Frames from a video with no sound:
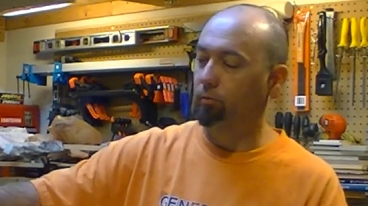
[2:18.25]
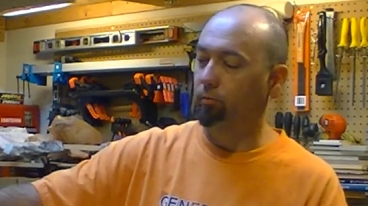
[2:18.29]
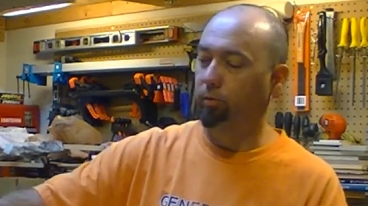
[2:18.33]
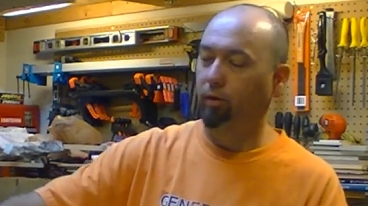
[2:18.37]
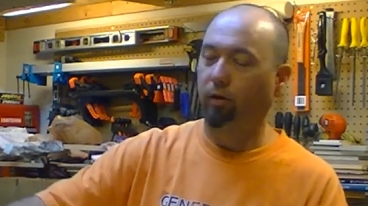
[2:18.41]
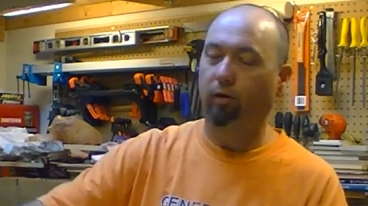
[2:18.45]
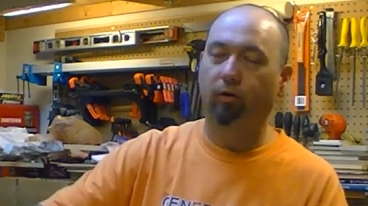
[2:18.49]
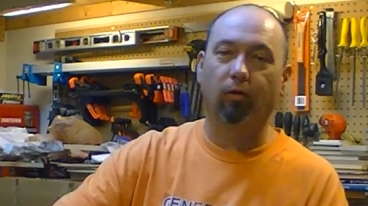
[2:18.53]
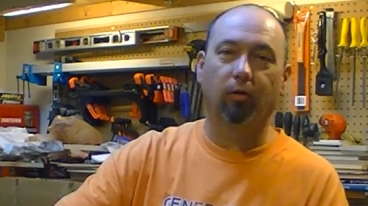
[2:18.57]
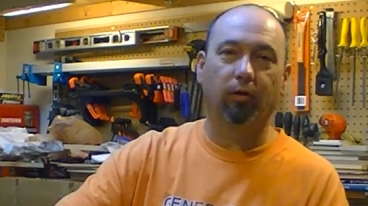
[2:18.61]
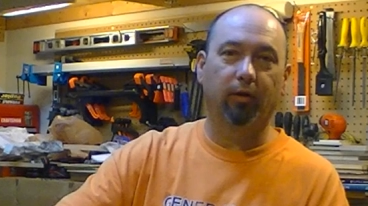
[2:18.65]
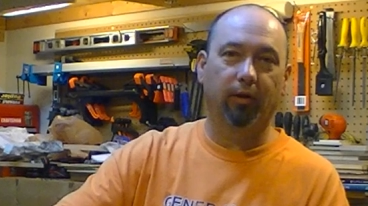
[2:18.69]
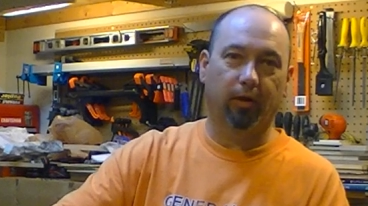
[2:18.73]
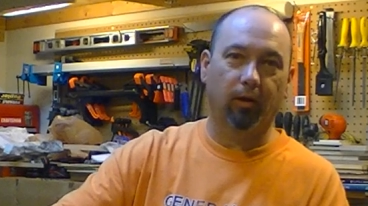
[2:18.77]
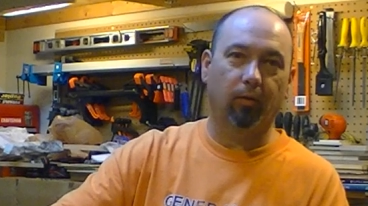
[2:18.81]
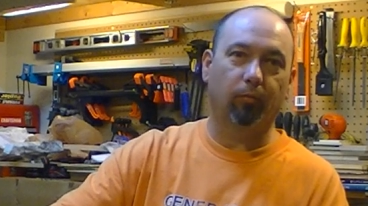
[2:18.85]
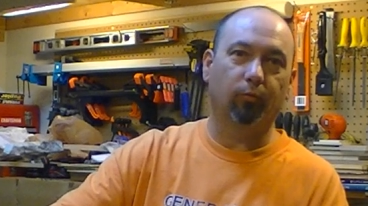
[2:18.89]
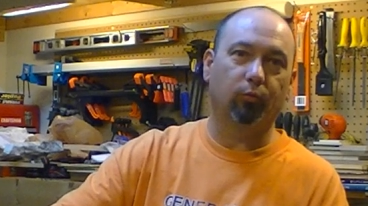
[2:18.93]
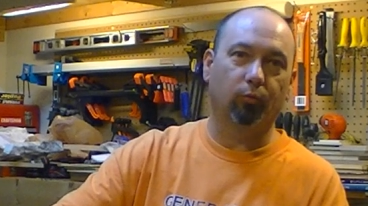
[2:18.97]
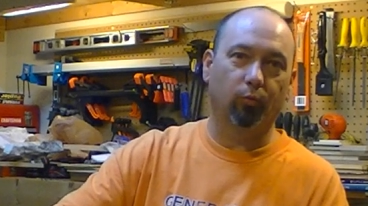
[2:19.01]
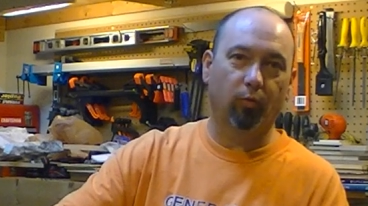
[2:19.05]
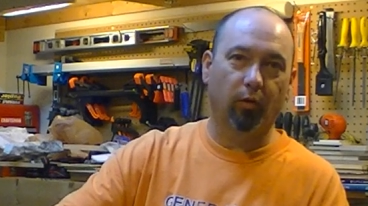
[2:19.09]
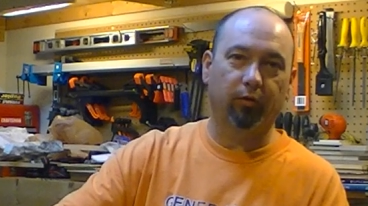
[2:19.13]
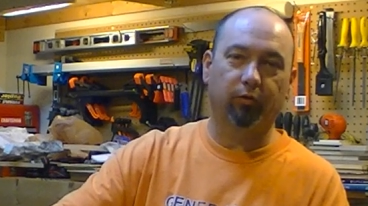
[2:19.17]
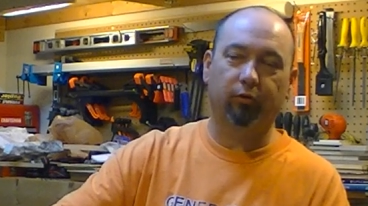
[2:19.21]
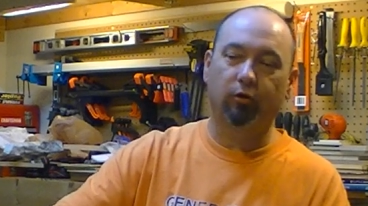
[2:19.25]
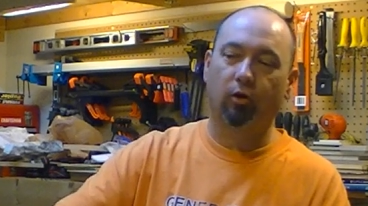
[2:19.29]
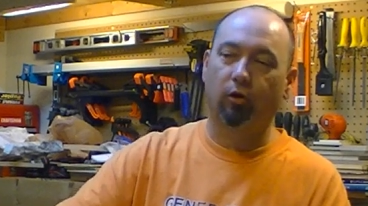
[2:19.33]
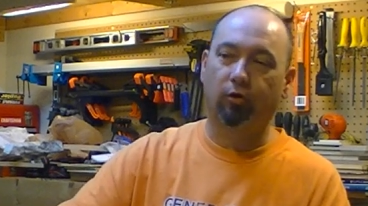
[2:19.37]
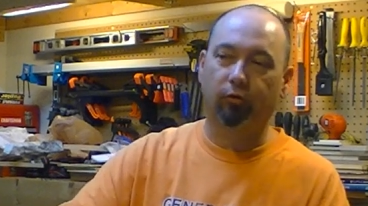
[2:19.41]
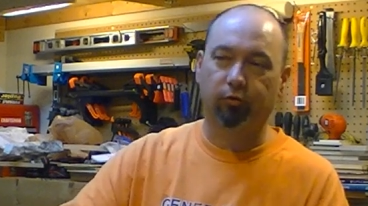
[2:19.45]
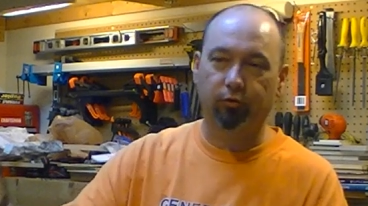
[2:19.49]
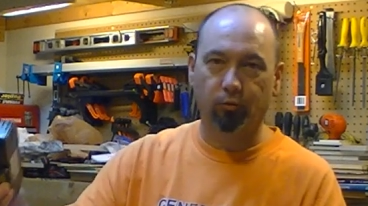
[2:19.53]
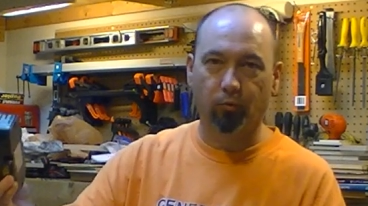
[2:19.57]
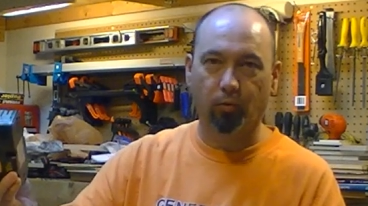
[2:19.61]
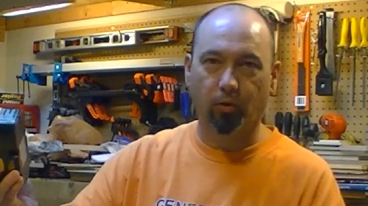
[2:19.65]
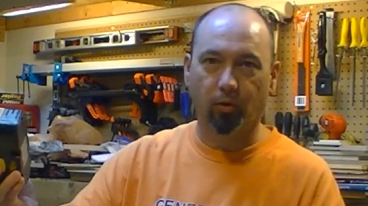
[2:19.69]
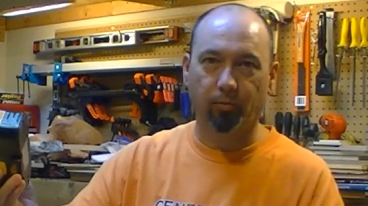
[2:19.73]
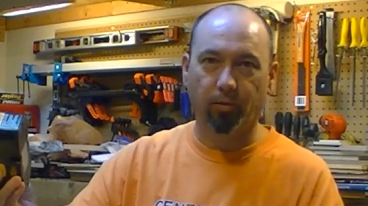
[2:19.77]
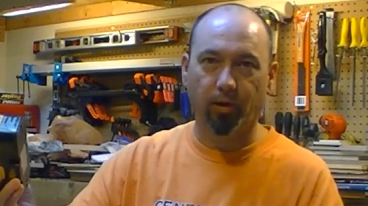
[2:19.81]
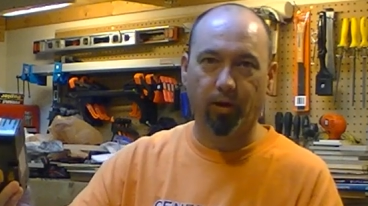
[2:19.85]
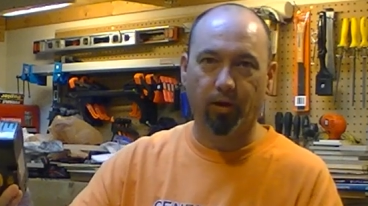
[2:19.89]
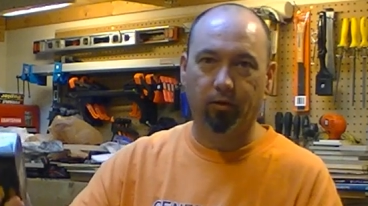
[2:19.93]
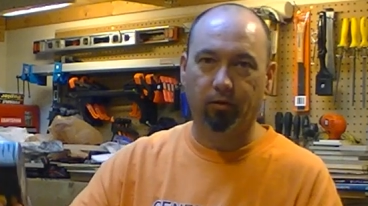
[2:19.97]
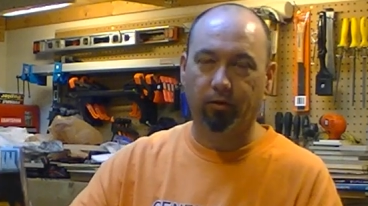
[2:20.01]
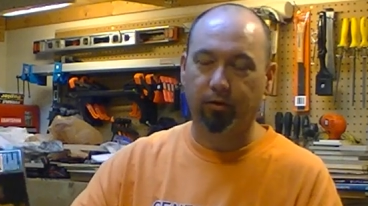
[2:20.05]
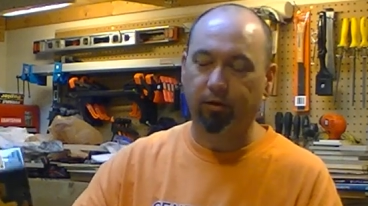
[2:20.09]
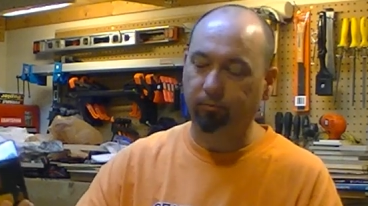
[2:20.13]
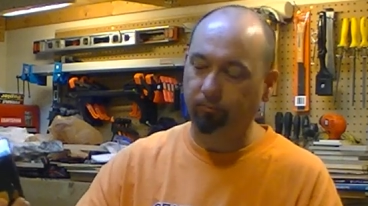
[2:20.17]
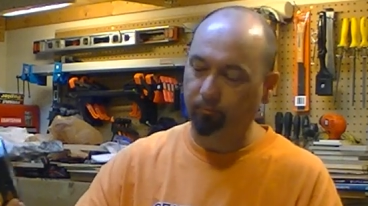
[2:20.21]
But it comes with one charger, one
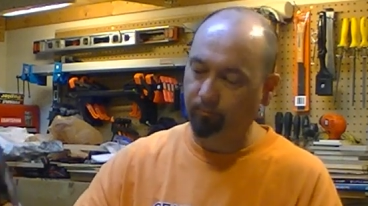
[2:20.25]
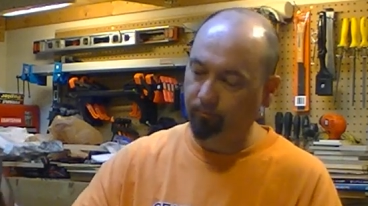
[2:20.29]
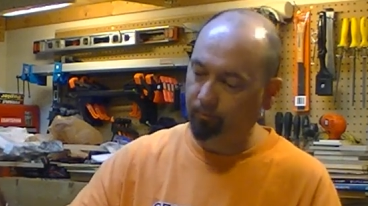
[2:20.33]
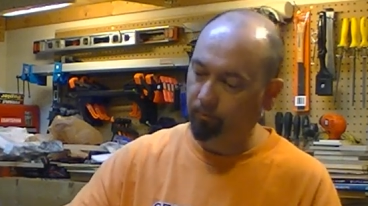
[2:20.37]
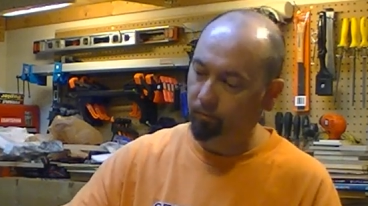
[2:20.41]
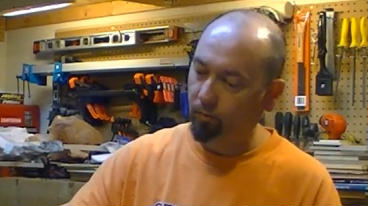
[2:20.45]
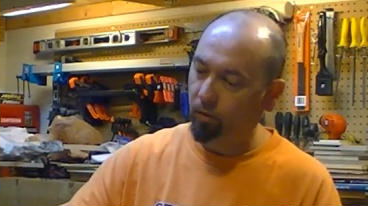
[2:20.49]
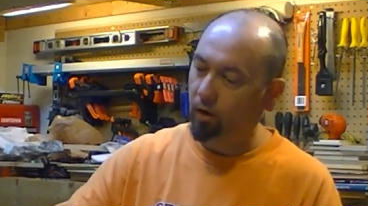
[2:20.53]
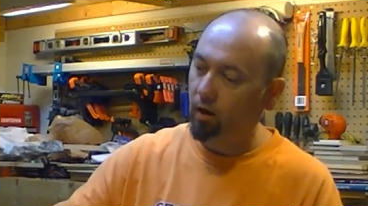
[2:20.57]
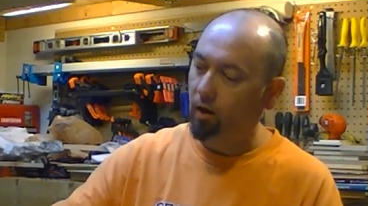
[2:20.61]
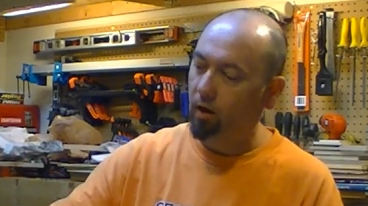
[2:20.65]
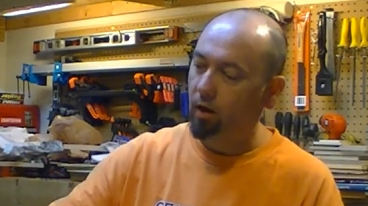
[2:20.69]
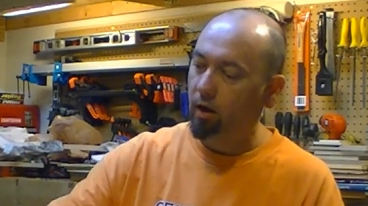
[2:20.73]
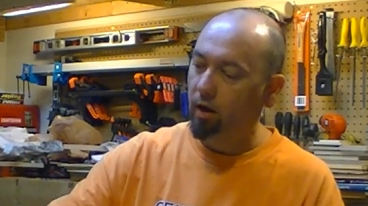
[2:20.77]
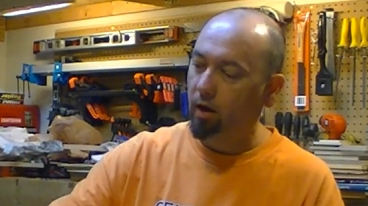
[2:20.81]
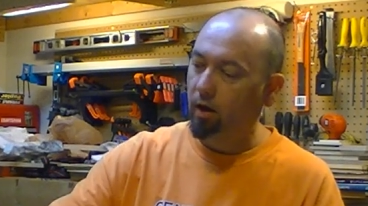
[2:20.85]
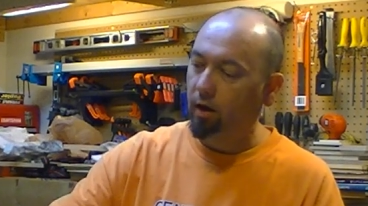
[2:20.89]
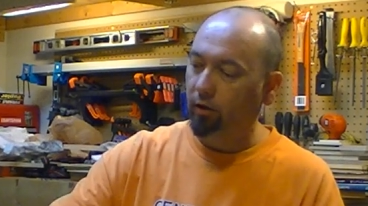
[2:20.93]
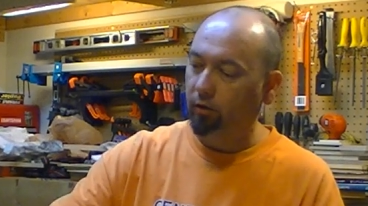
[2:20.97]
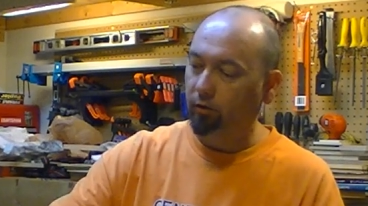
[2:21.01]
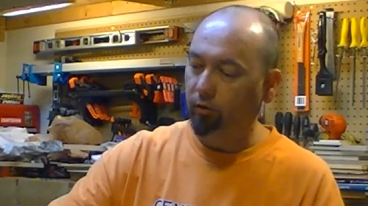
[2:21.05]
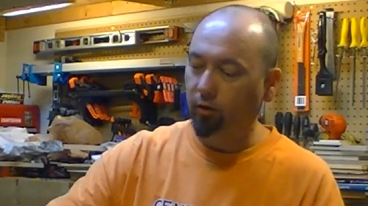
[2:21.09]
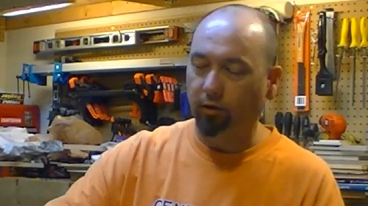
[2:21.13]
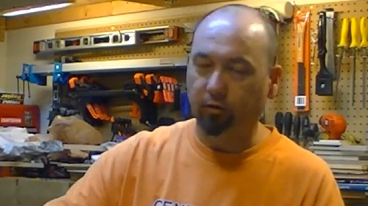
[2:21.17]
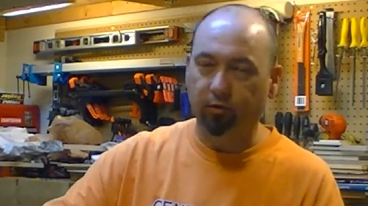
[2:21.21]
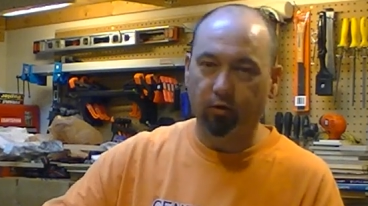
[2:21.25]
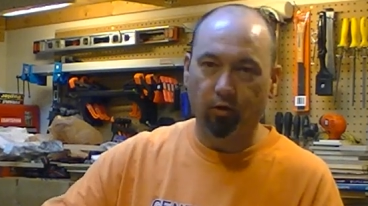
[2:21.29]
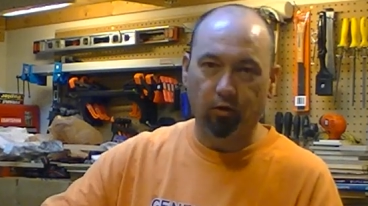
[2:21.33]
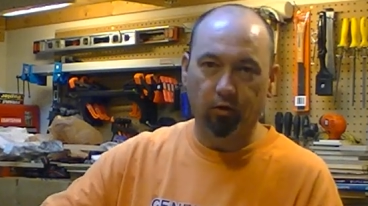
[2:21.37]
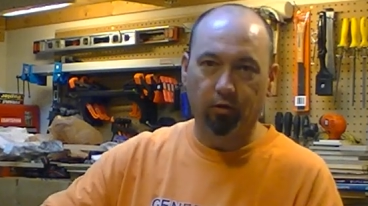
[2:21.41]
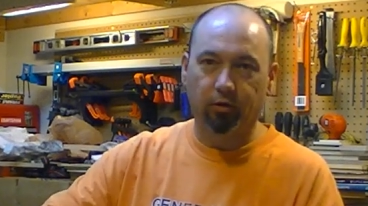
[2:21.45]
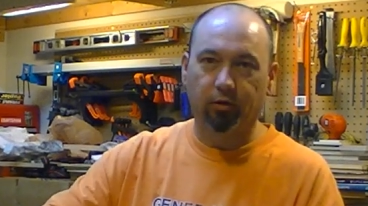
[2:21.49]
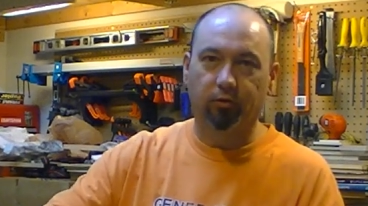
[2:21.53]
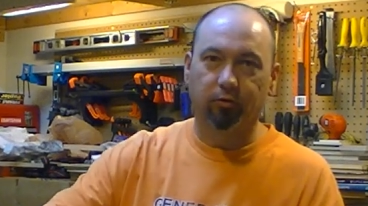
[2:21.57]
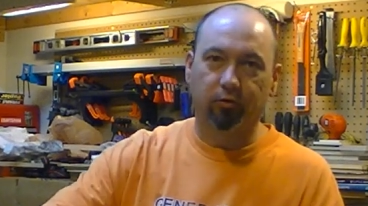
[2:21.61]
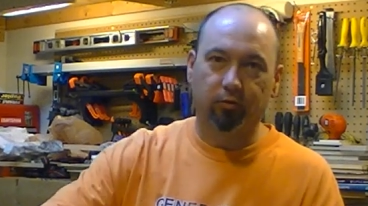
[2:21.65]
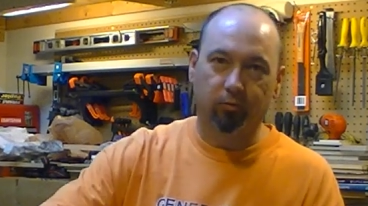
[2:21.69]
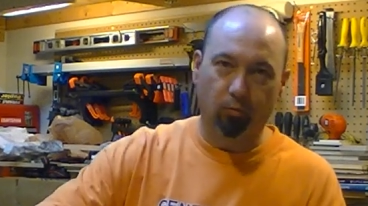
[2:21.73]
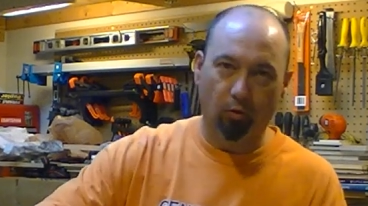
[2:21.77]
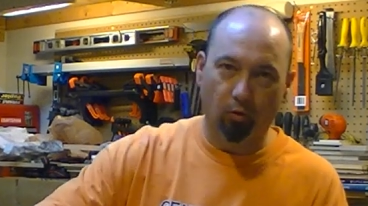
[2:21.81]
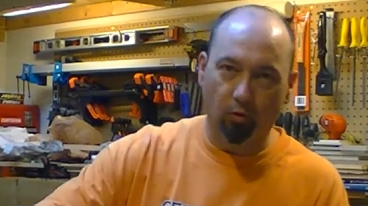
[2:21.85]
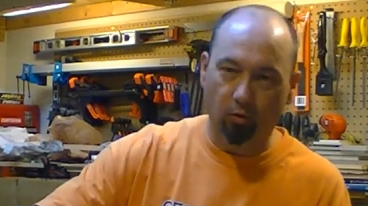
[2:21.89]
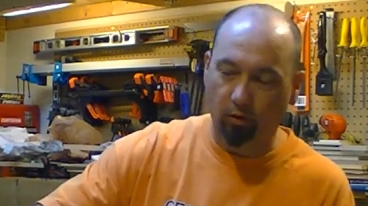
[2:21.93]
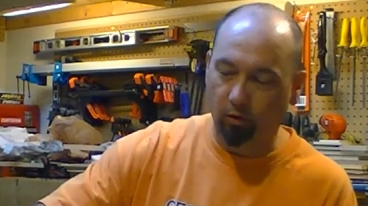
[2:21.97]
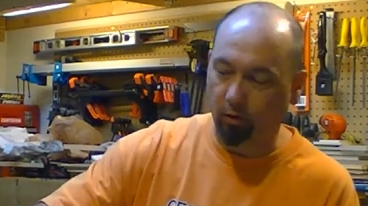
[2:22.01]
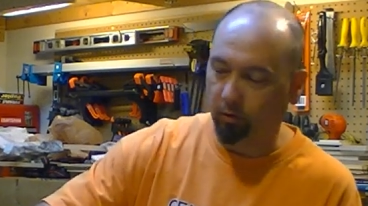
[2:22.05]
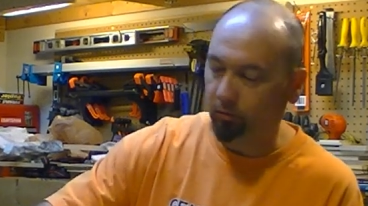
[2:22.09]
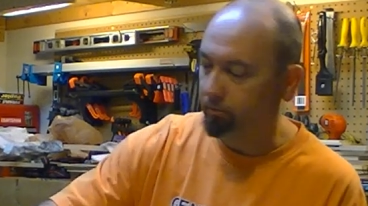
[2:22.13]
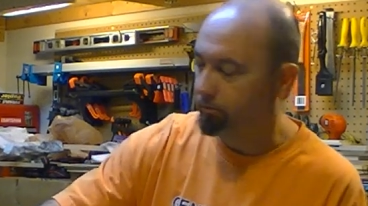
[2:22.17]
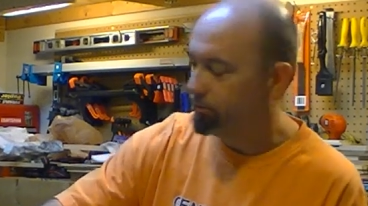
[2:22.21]
battery. So, I start looking some
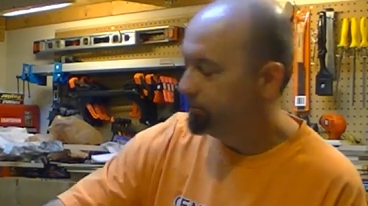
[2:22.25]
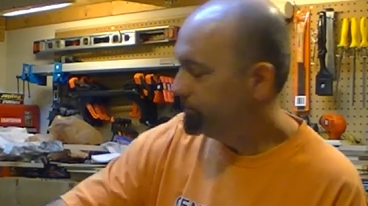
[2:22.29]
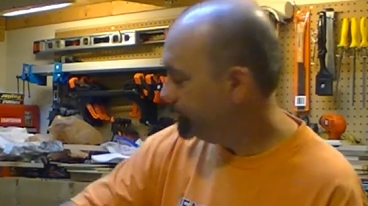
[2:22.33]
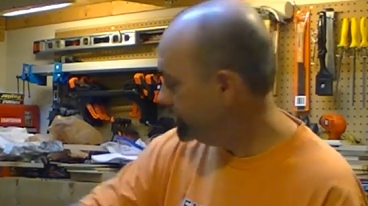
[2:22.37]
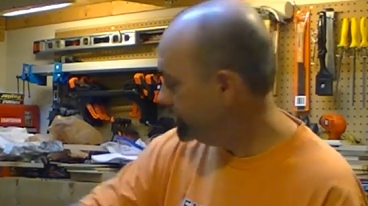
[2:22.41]
more.